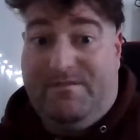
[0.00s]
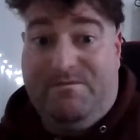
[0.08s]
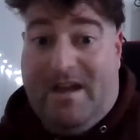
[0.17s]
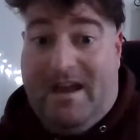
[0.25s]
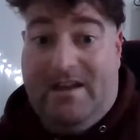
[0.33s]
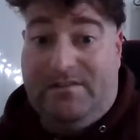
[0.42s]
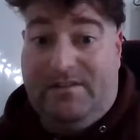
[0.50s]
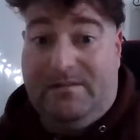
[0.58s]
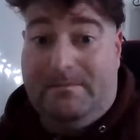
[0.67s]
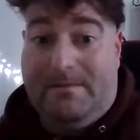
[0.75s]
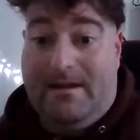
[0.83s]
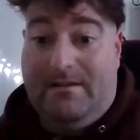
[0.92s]
thousands
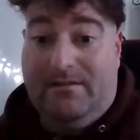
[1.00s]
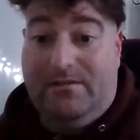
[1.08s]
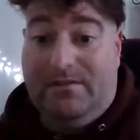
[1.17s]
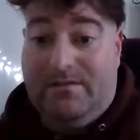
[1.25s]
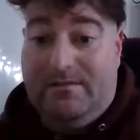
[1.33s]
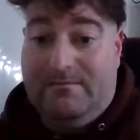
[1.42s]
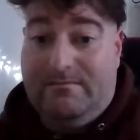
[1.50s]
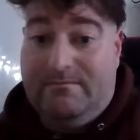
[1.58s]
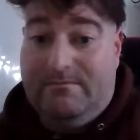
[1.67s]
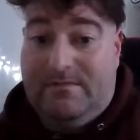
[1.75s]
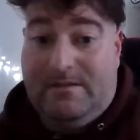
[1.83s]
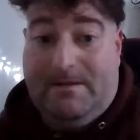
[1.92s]
of pounds.
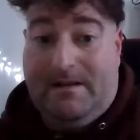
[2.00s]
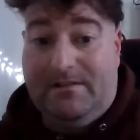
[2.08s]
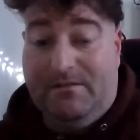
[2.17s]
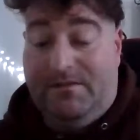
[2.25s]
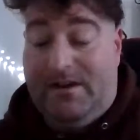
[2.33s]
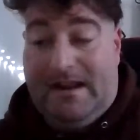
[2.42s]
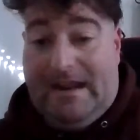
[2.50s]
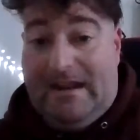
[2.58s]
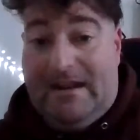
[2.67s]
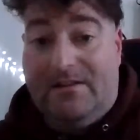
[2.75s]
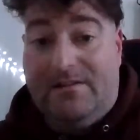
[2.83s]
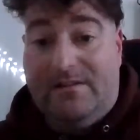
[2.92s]
Depends on what it
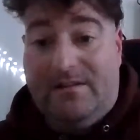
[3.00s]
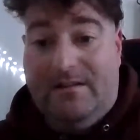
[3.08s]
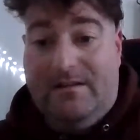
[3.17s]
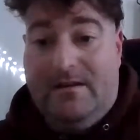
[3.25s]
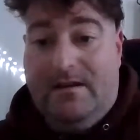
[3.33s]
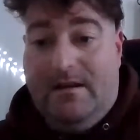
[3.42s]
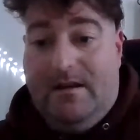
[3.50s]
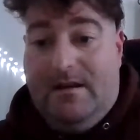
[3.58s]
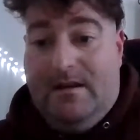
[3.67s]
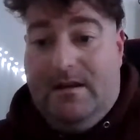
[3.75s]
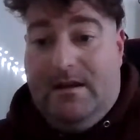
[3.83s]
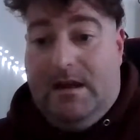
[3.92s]
is.
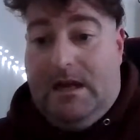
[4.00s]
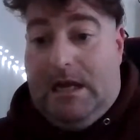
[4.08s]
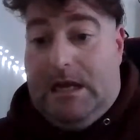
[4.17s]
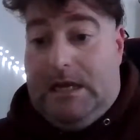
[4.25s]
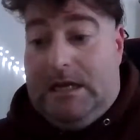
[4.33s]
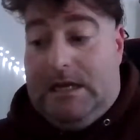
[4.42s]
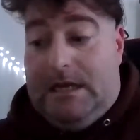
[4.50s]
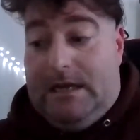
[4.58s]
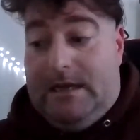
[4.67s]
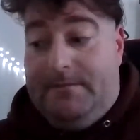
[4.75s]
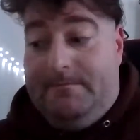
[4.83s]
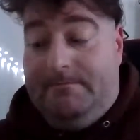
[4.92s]

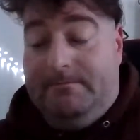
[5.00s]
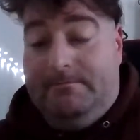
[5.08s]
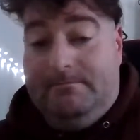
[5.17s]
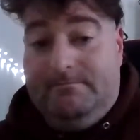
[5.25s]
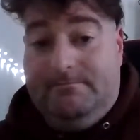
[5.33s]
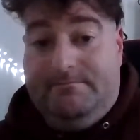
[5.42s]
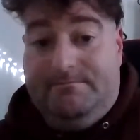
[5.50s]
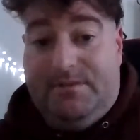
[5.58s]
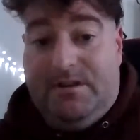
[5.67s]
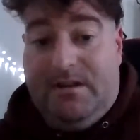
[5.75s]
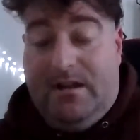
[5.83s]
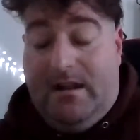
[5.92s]

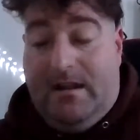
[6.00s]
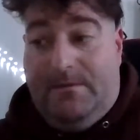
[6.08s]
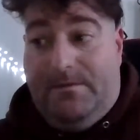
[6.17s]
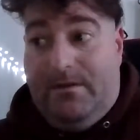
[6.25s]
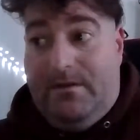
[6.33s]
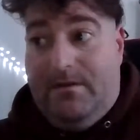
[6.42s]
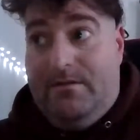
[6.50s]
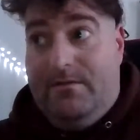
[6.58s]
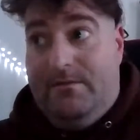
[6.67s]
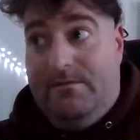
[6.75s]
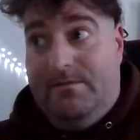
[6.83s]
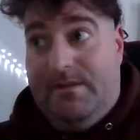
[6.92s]
But if
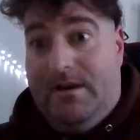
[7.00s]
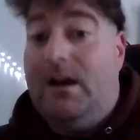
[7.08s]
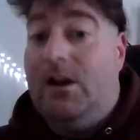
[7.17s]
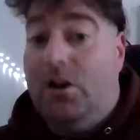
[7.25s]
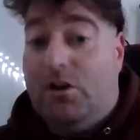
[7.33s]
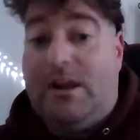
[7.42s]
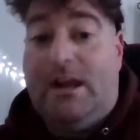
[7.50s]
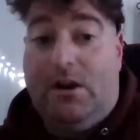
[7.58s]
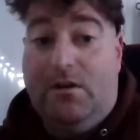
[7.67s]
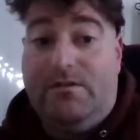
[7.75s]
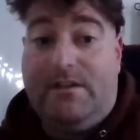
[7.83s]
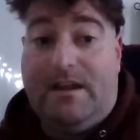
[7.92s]
you are lucky
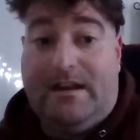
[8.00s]
enough that you